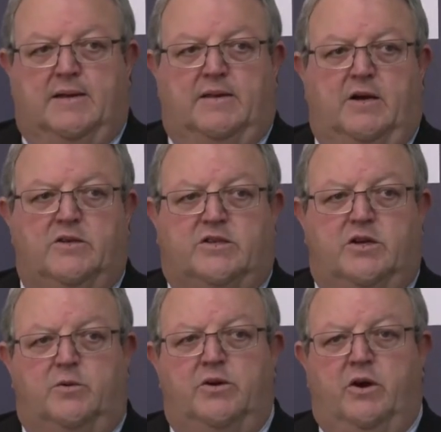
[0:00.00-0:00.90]
Those
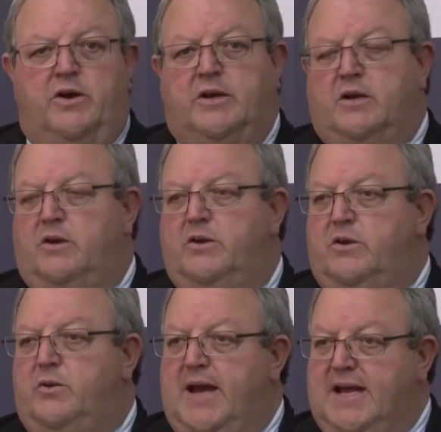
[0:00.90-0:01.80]
who were not included,
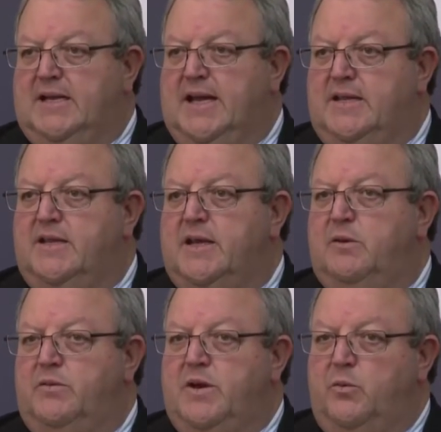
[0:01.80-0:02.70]
who had land
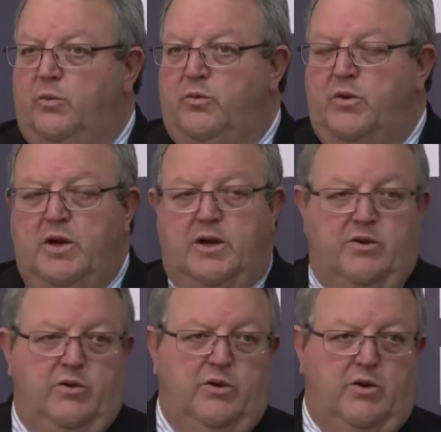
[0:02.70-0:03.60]

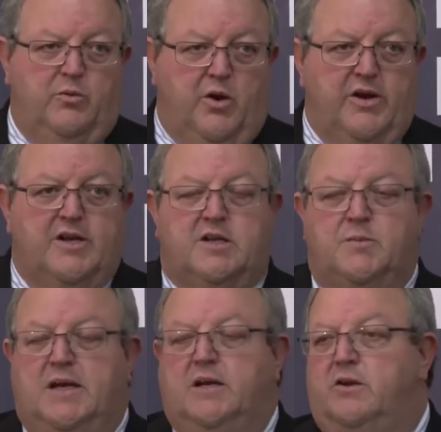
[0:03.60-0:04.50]
who wanted it to
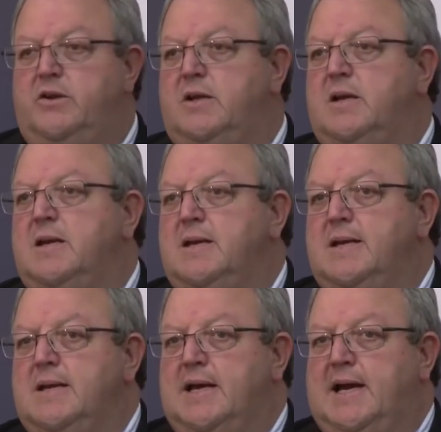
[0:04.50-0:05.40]
be included
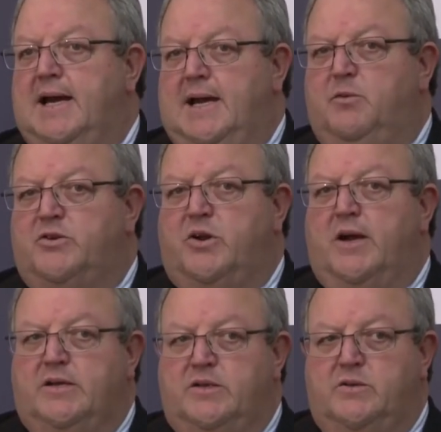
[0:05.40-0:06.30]
and were
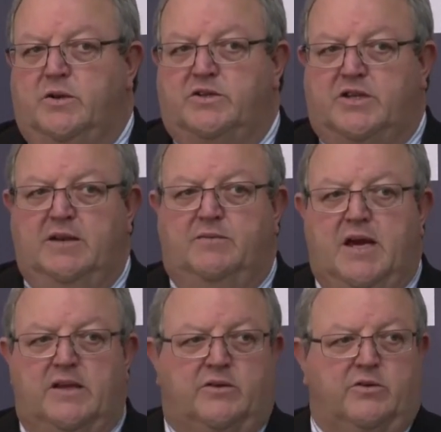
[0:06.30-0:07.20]
trying to achieve
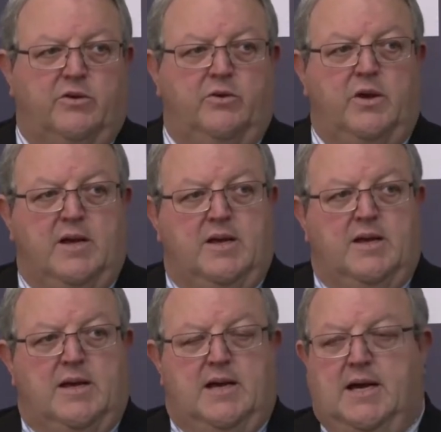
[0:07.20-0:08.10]
that through
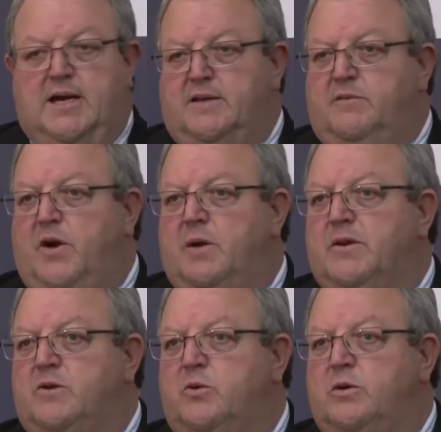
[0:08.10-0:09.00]
the
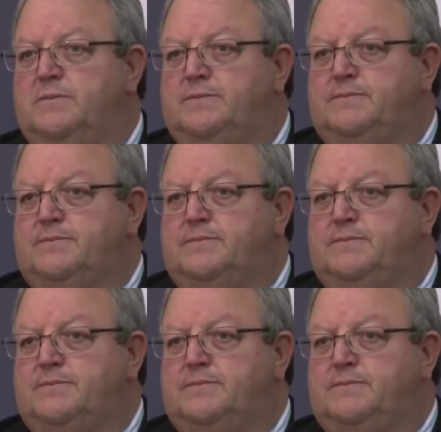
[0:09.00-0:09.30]
Environment Court,